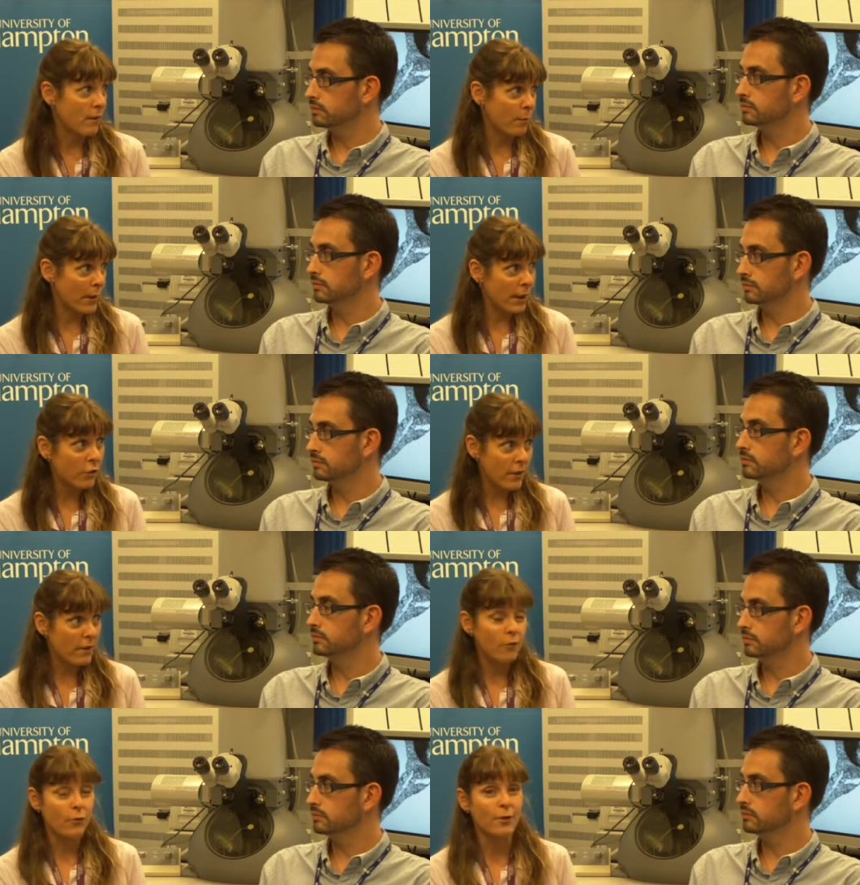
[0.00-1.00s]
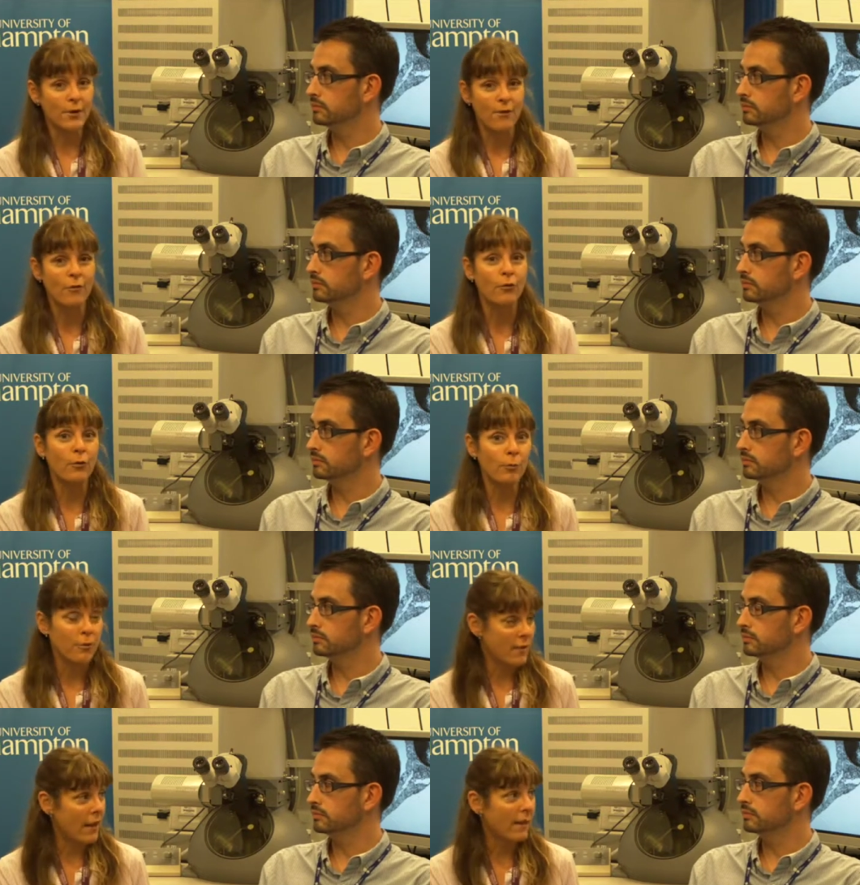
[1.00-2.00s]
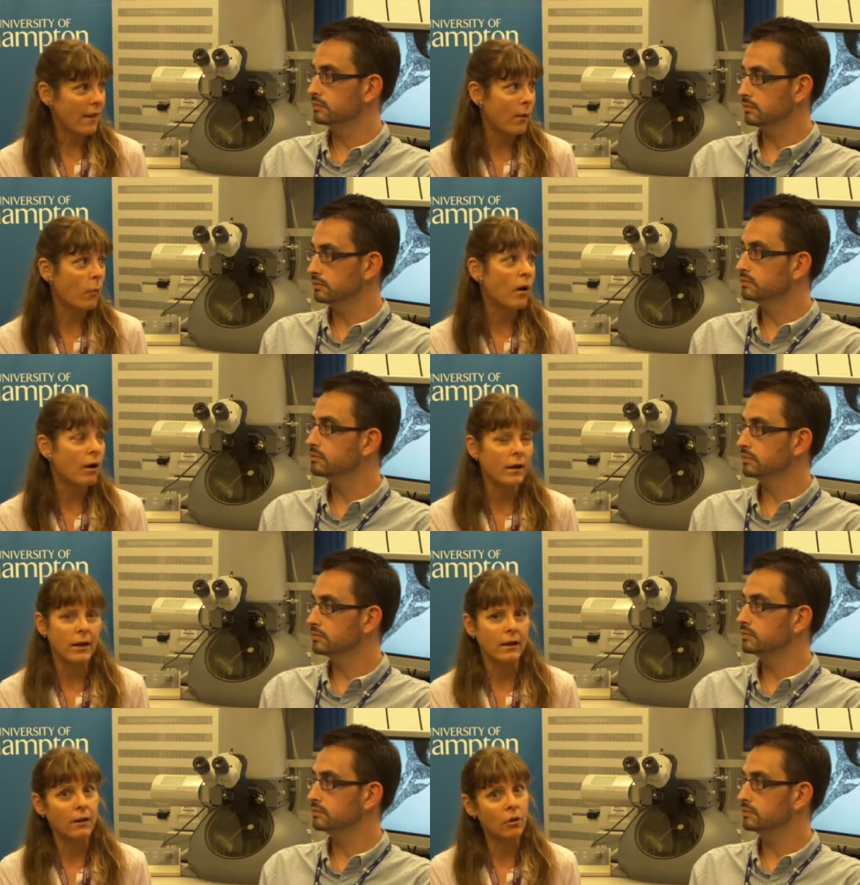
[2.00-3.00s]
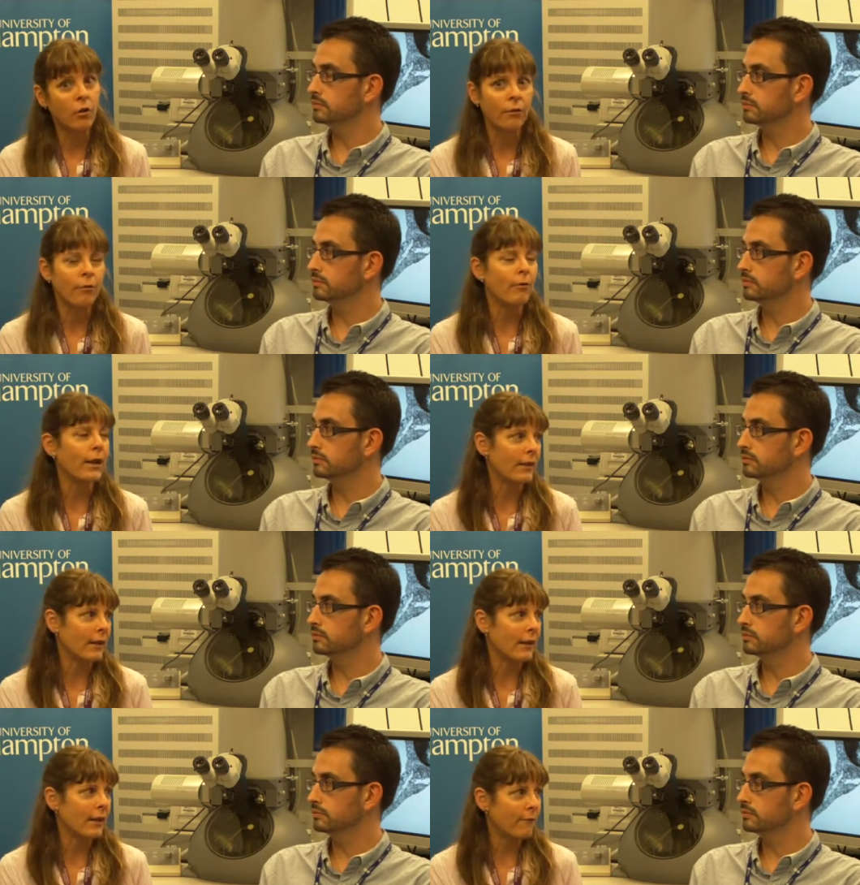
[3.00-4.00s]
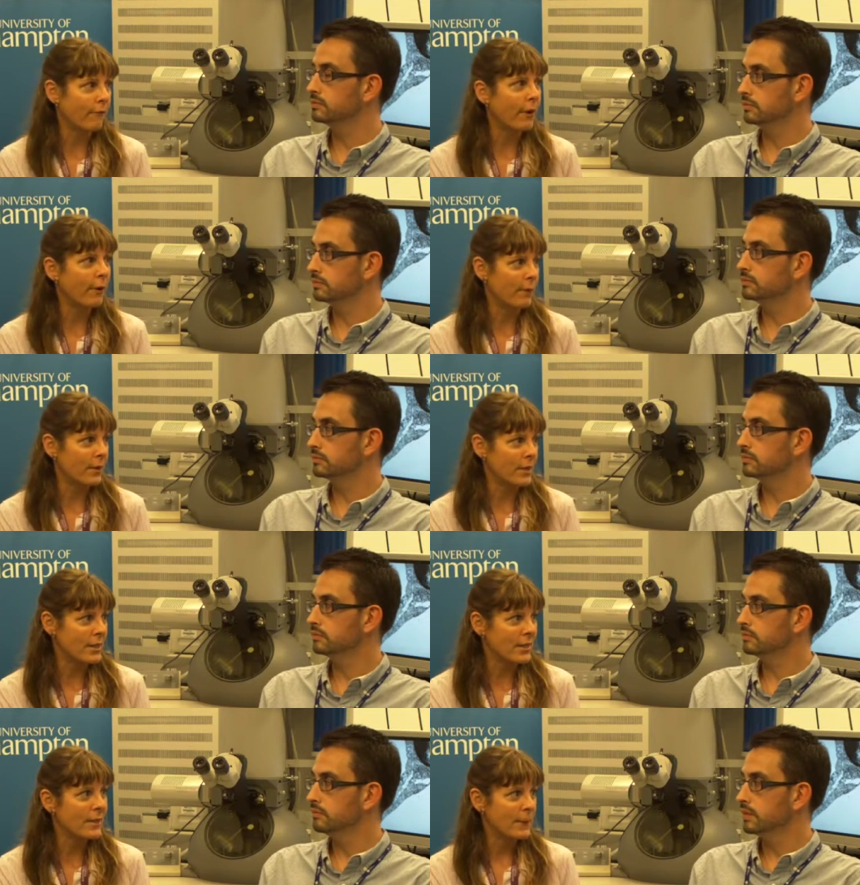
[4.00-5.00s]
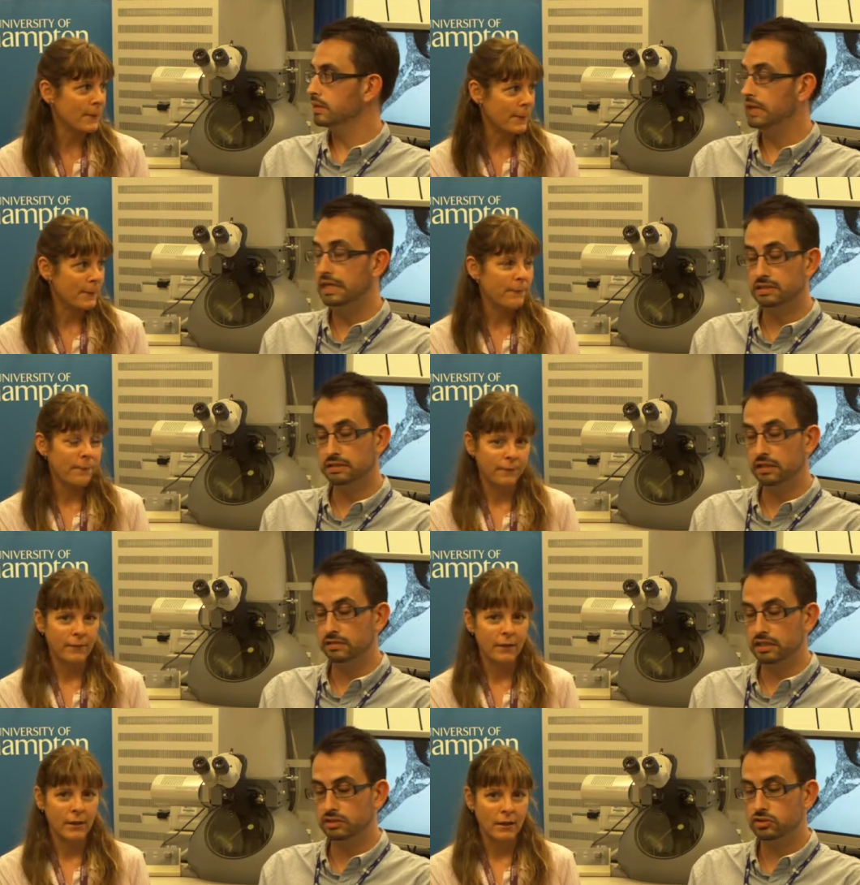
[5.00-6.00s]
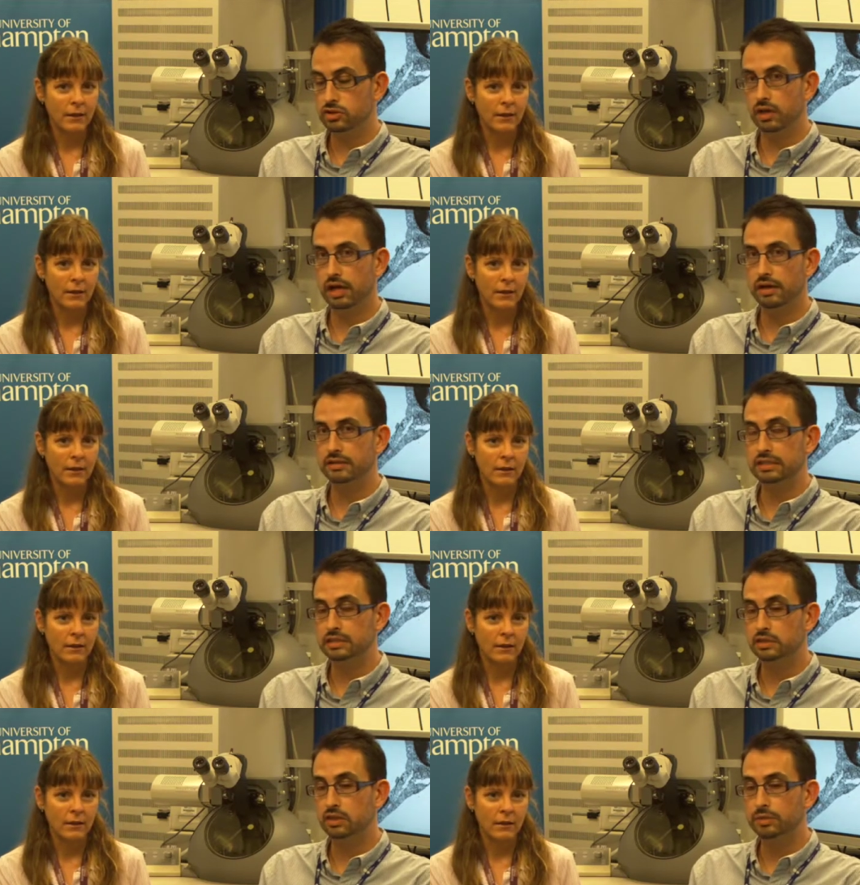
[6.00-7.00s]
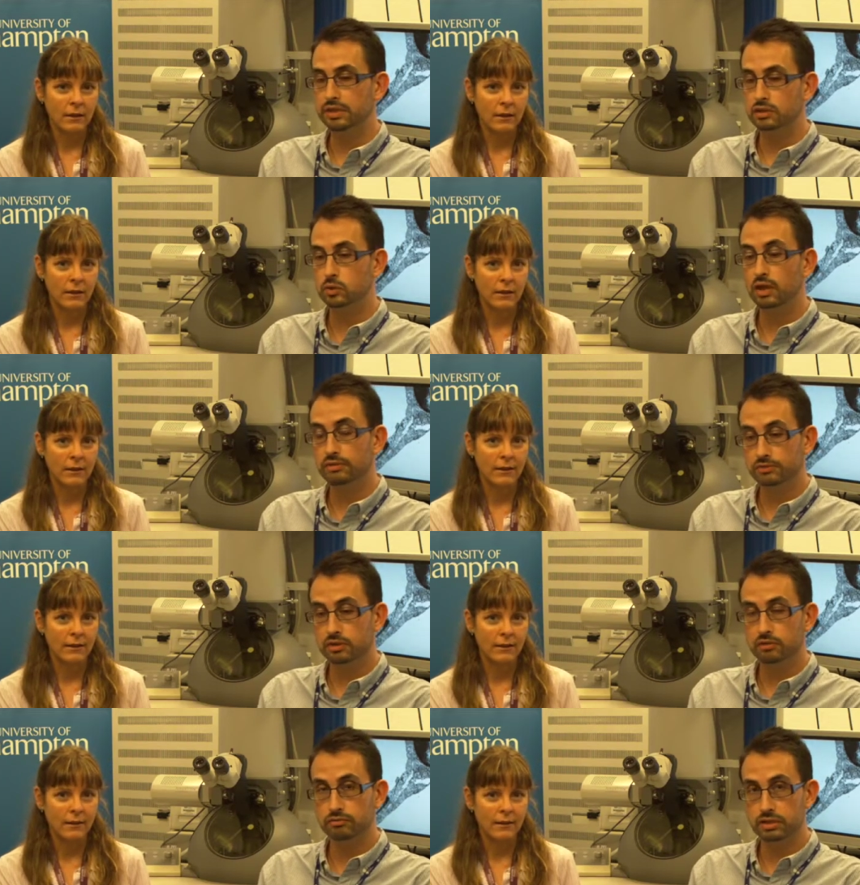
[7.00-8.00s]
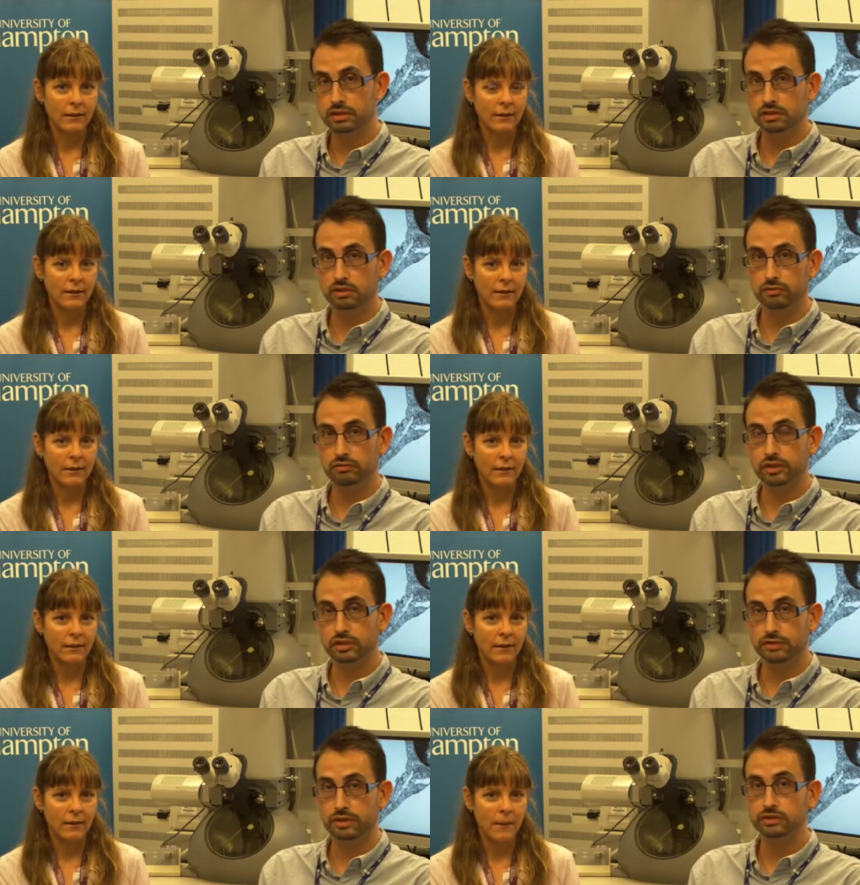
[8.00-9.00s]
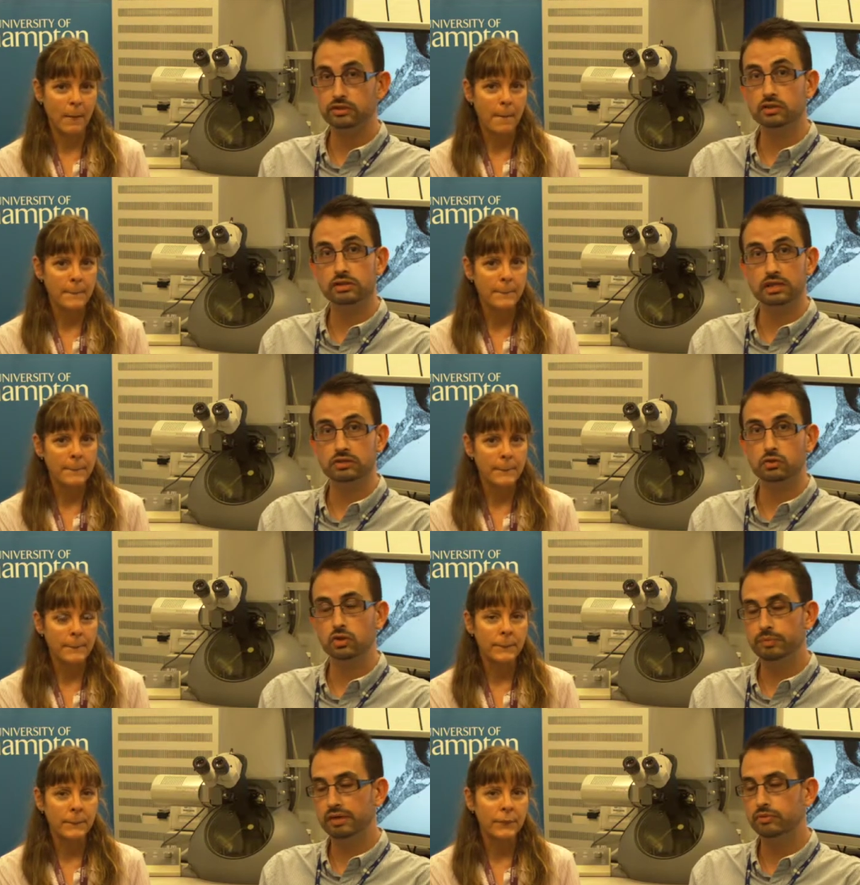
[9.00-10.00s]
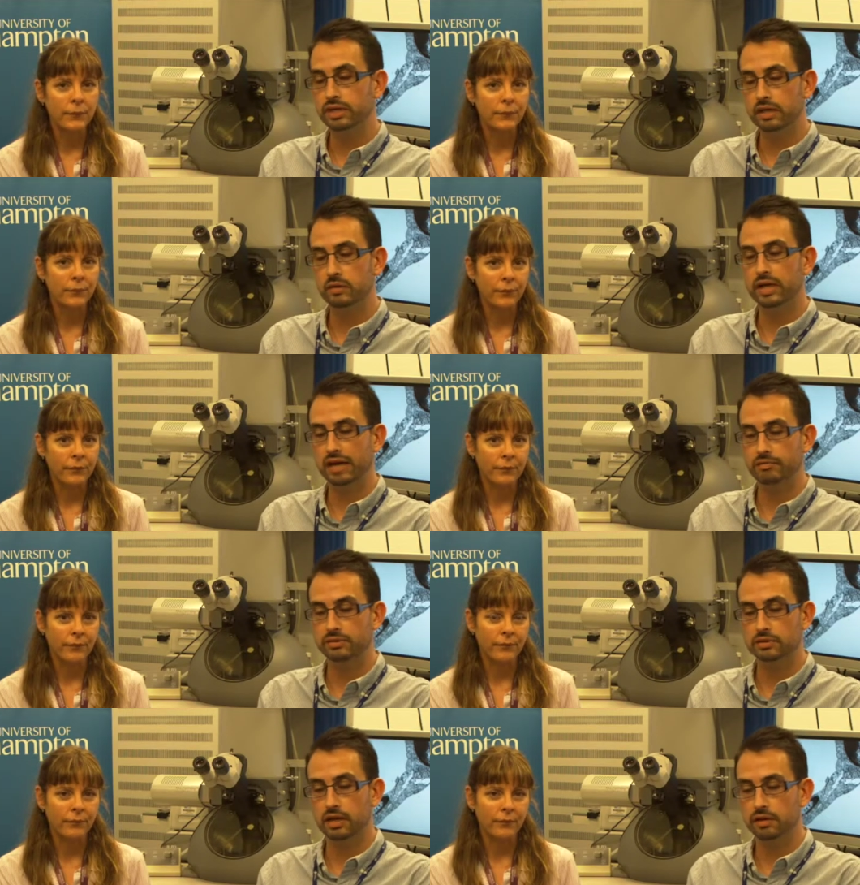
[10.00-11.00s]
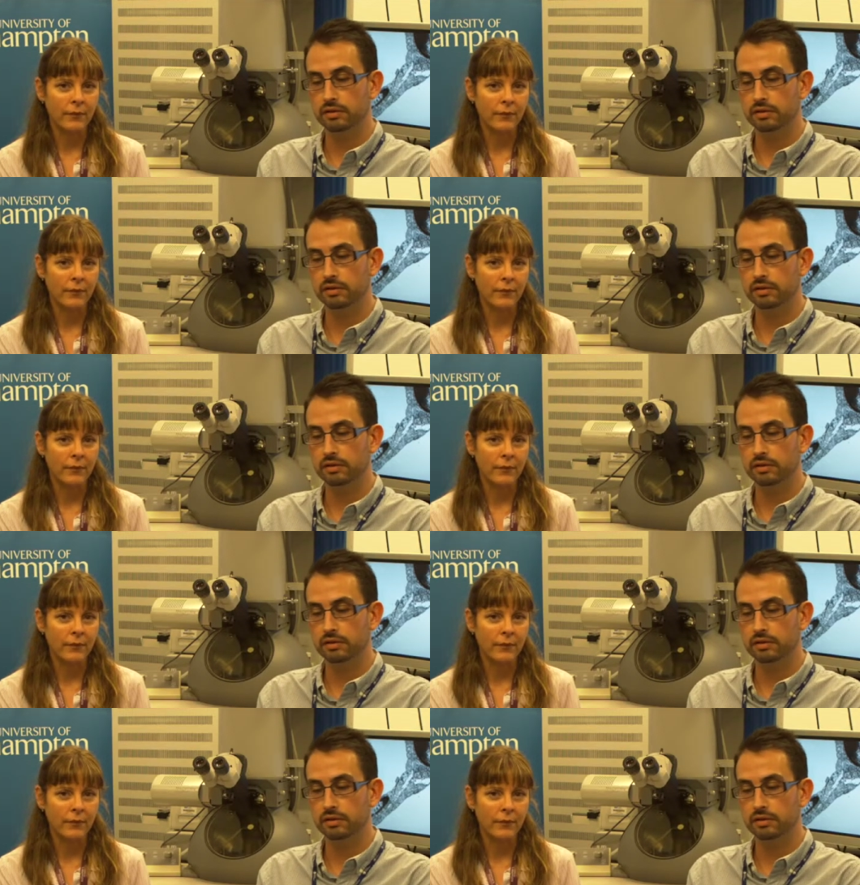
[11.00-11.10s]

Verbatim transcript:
Speaker 1: and PhD students to present their work in a non-threatening environment.
Speaker 2: Yes, uh, that's true. Uh, this is going to be the 12th conference of the Southampton Neuroscience Group. Every year we have a, uh,